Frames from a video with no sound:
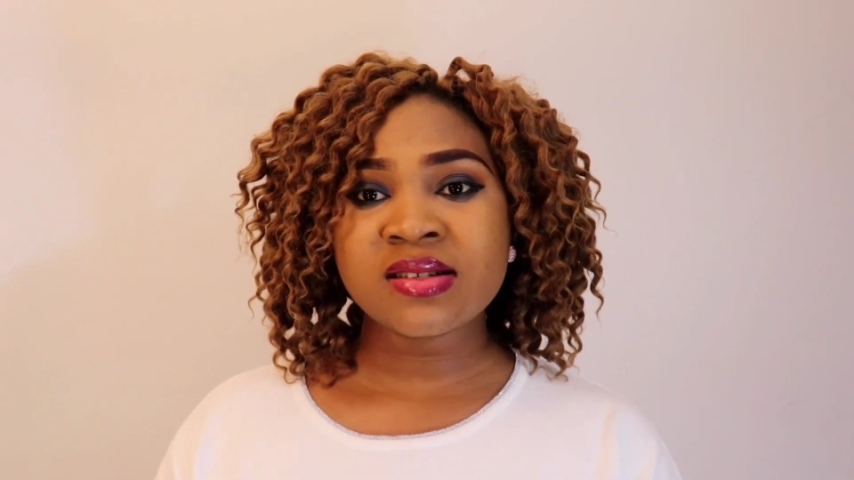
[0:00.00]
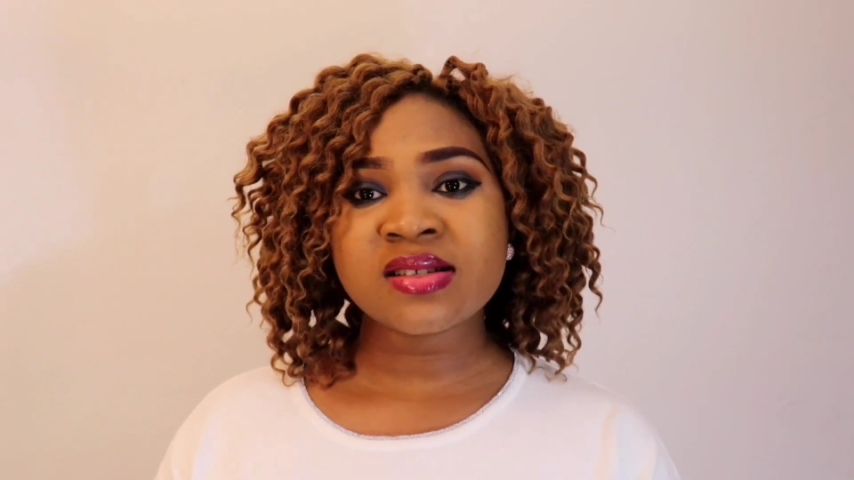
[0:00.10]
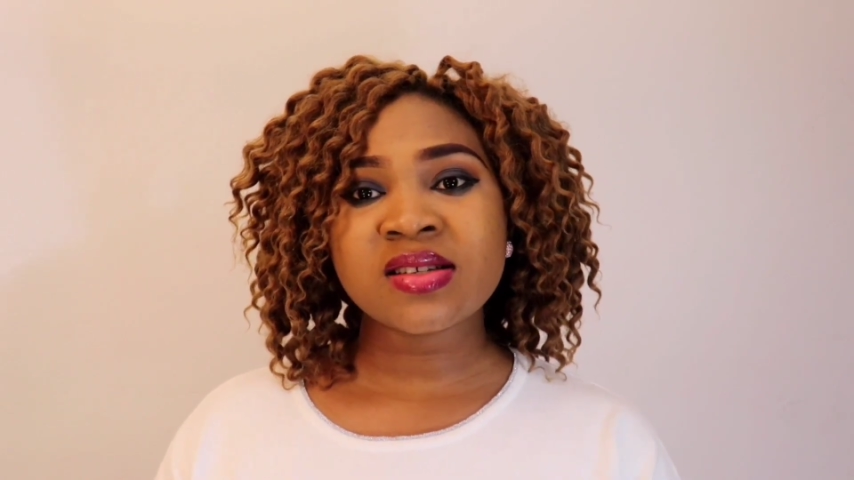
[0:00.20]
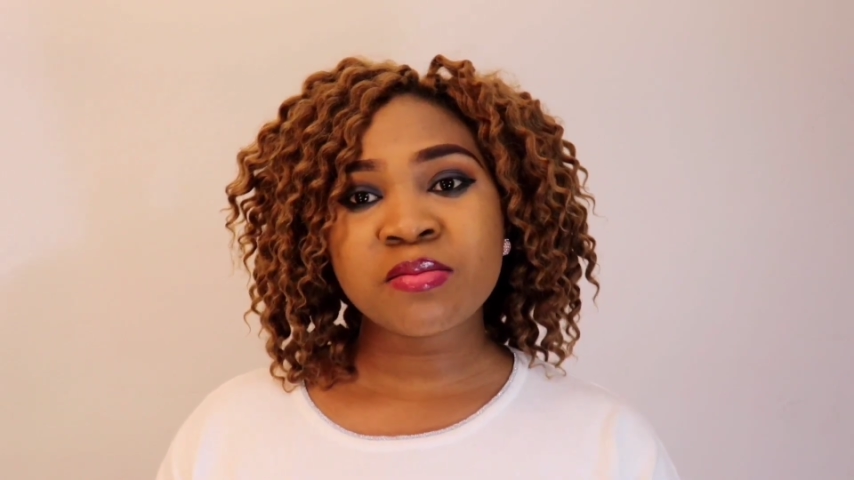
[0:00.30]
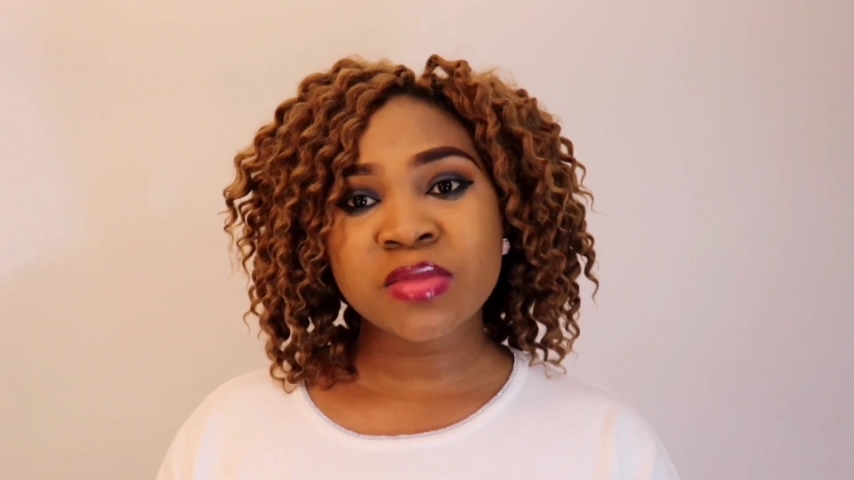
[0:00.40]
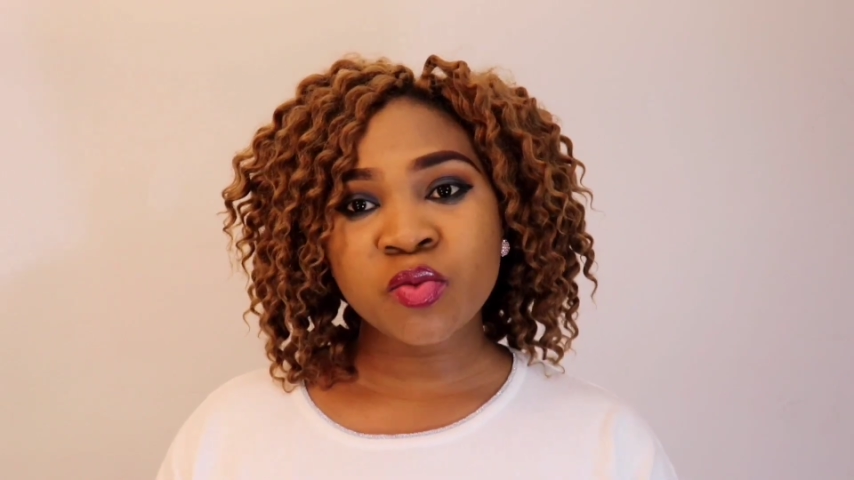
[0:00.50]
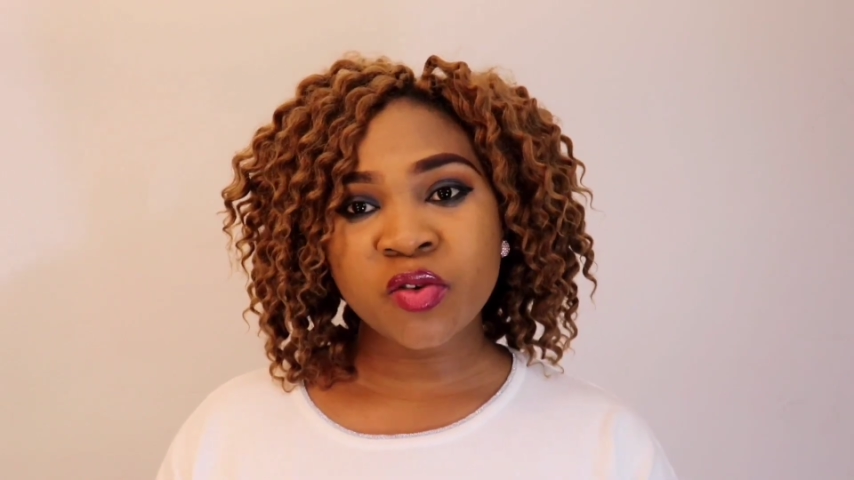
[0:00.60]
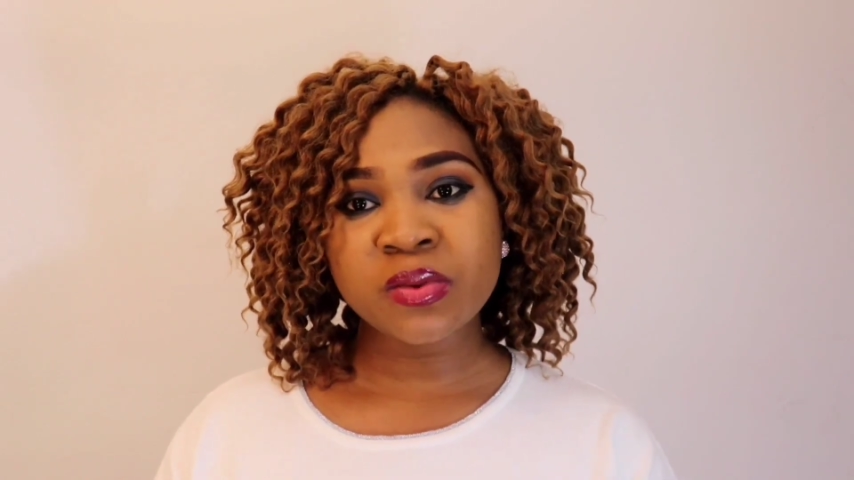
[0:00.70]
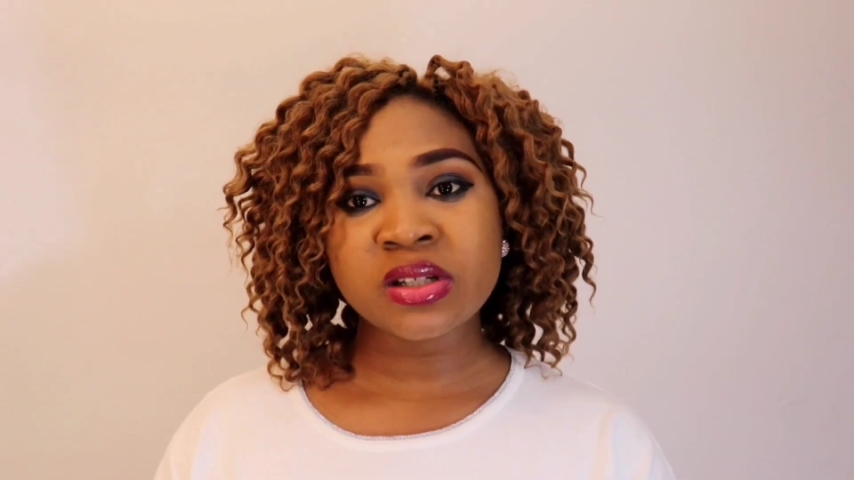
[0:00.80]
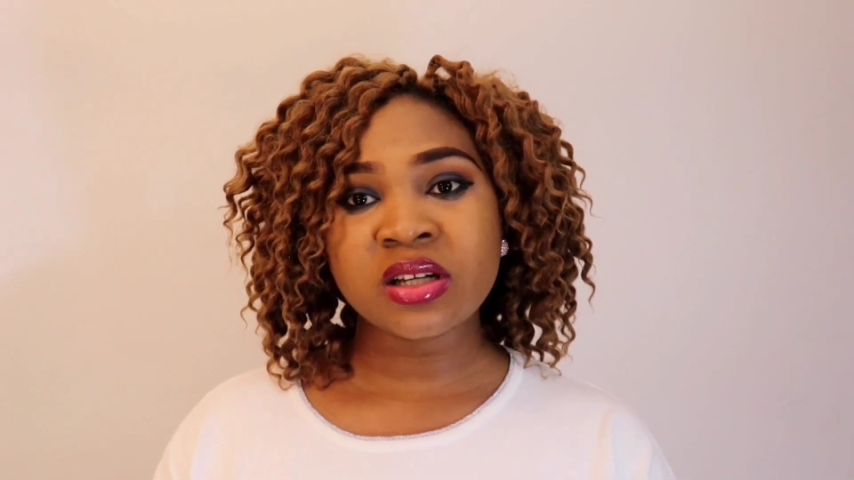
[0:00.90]
this is
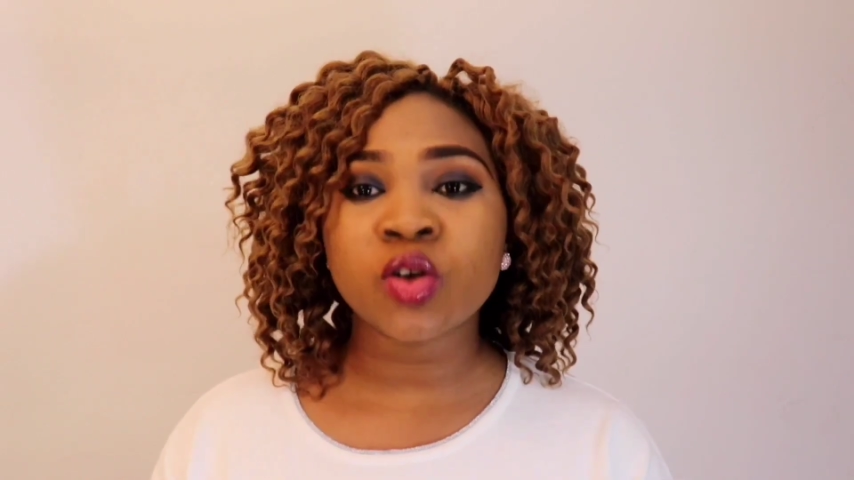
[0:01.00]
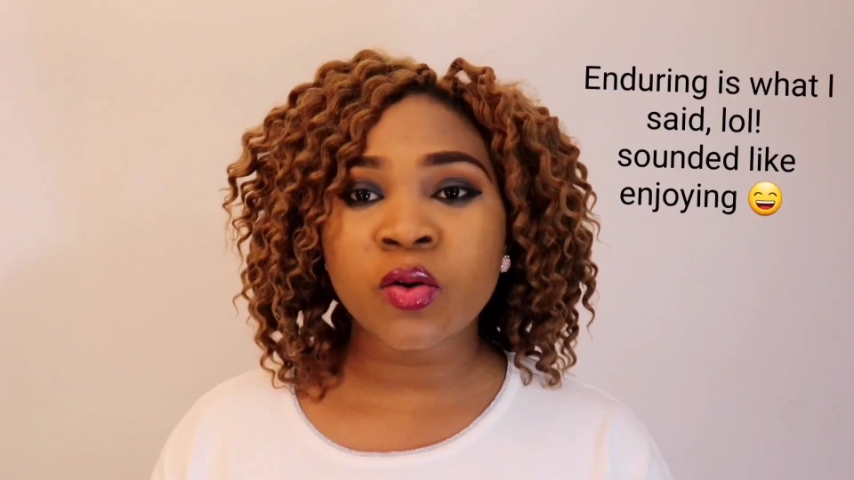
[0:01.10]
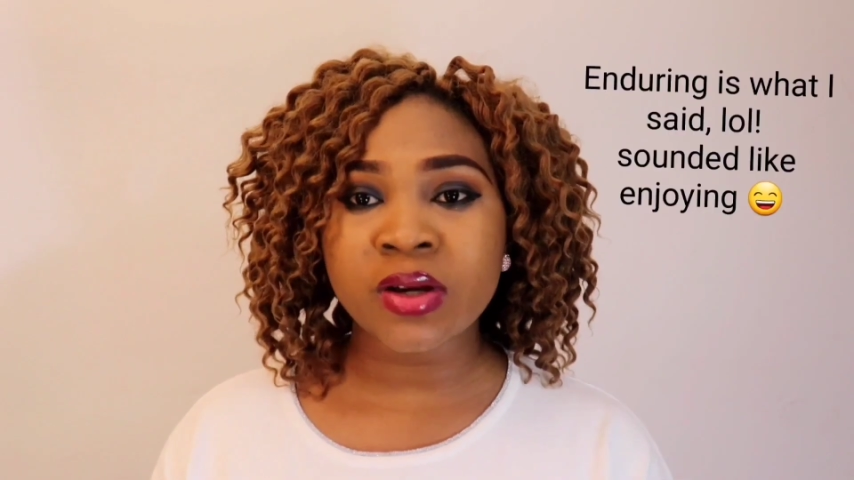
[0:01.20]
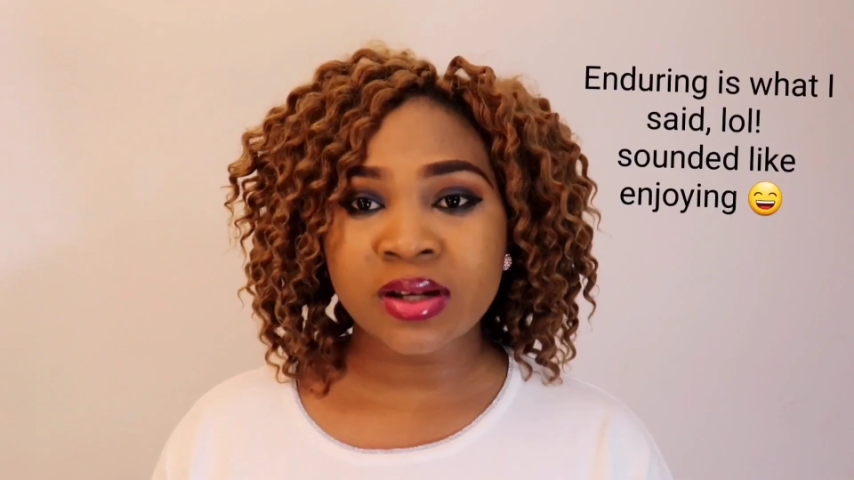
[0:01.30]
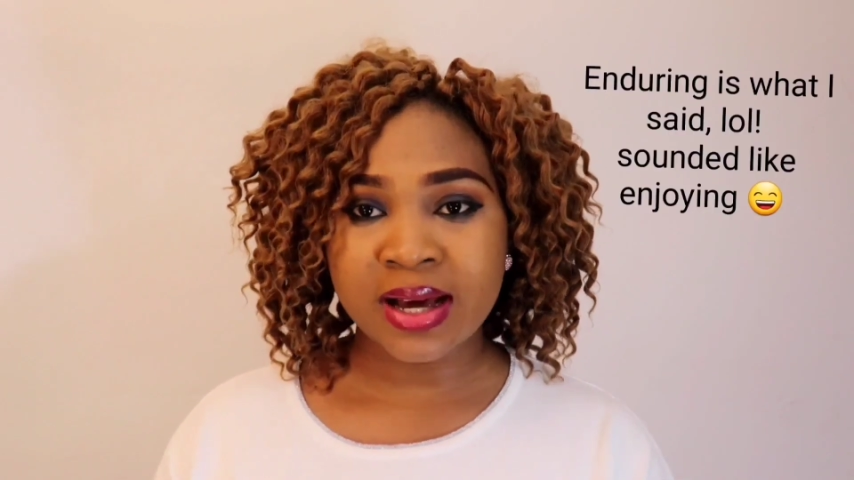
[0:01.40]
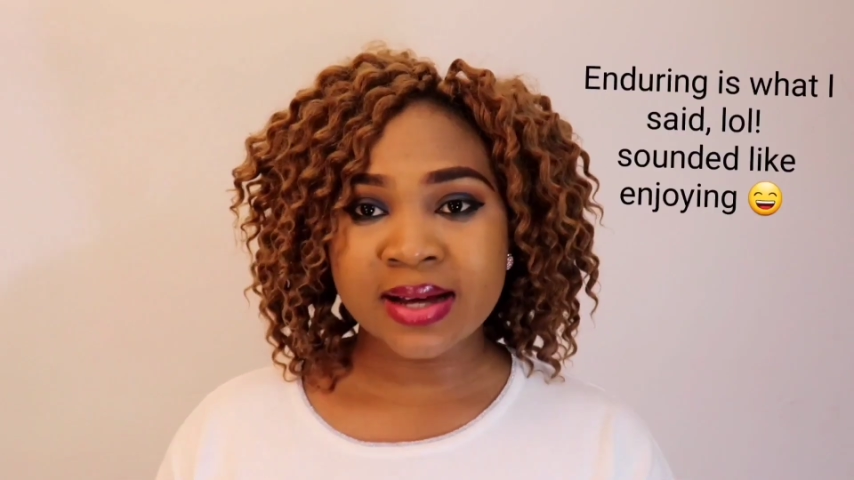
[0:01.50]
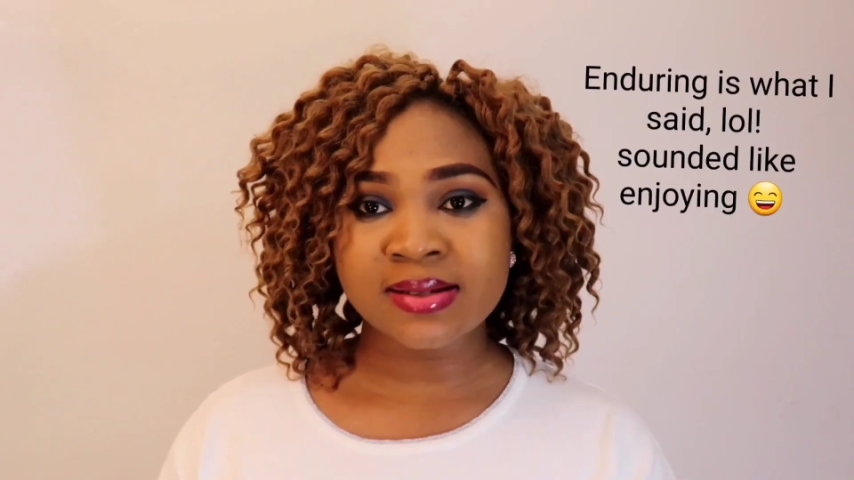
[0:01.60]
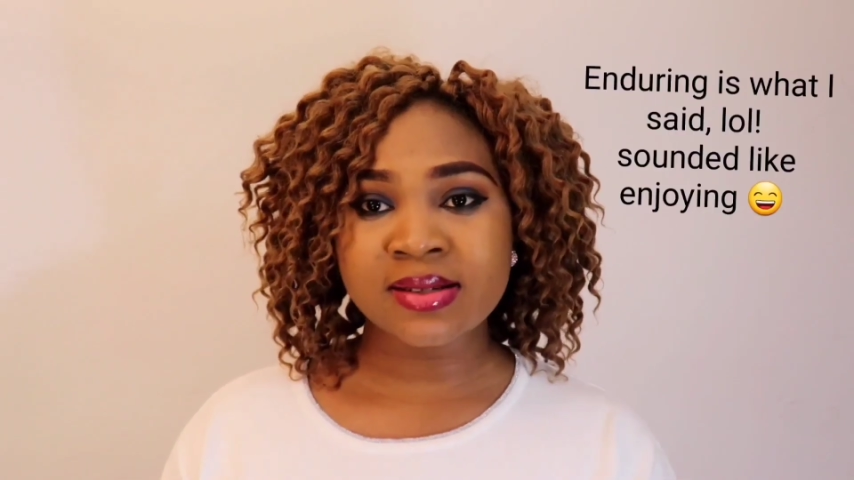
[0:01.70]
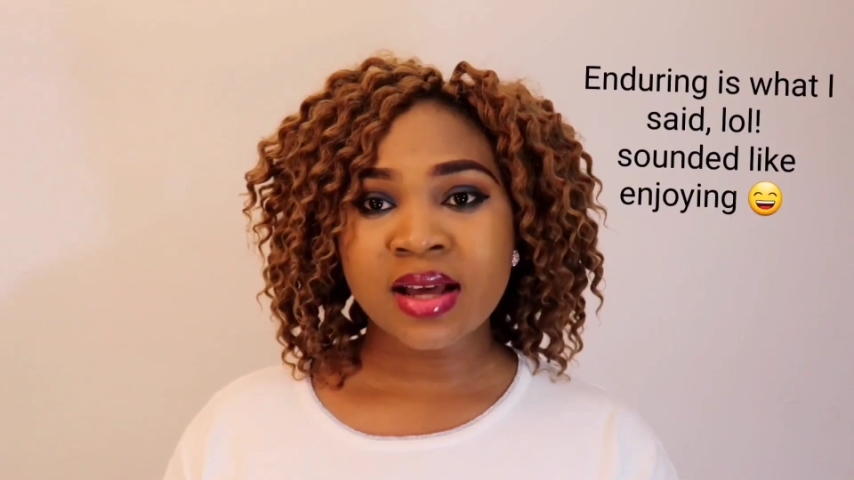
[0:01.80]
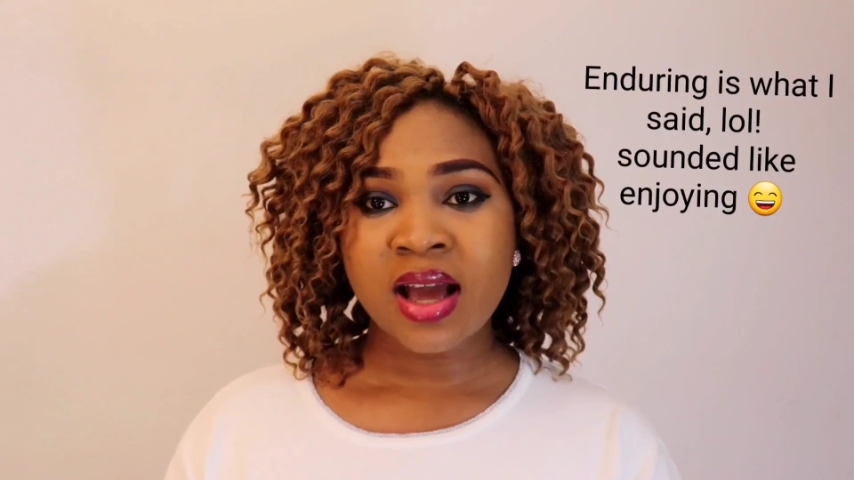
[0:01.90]
something we've been doing
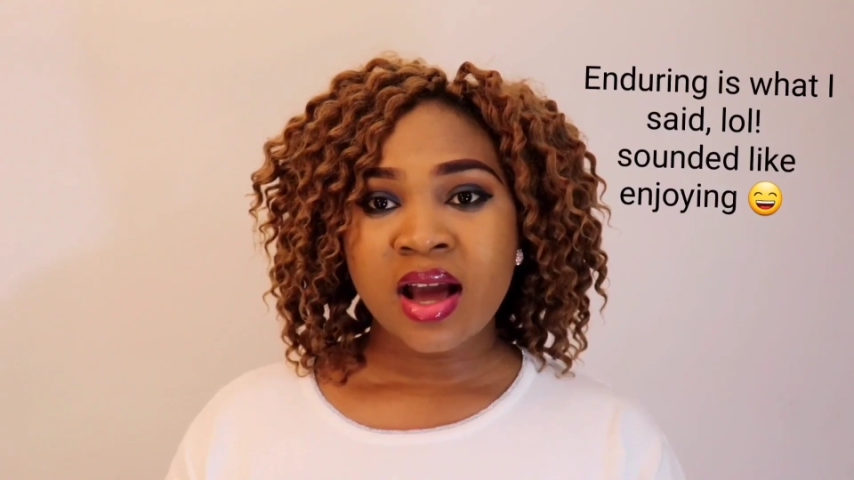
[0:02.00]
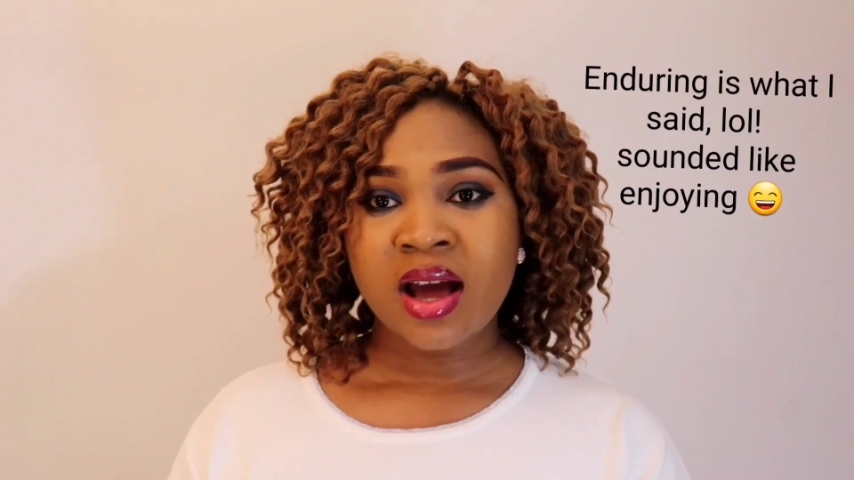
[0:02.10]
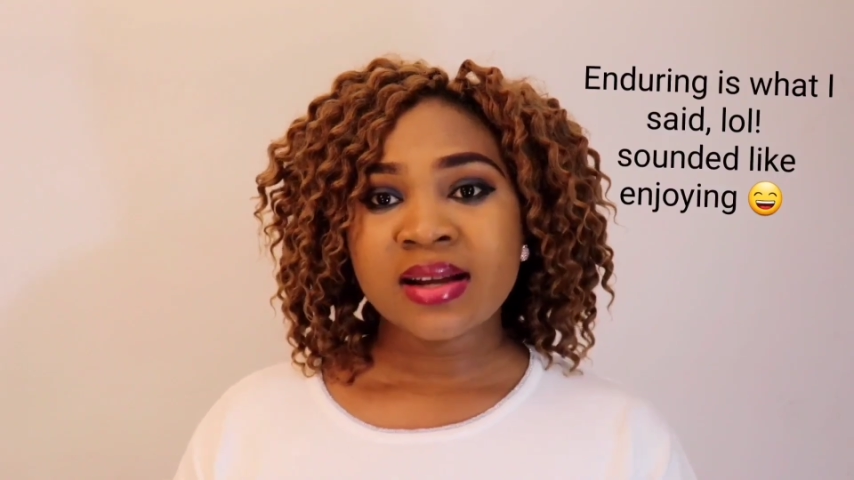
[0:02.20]
as